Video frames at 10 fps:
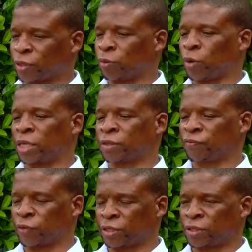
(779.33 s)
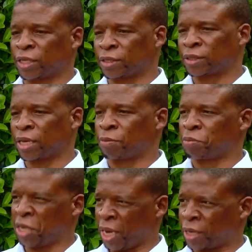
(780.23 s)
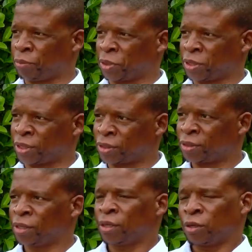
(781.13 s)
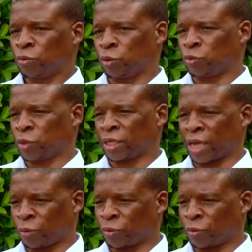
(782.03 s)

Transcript: There was, for instance, a piggery business which we had done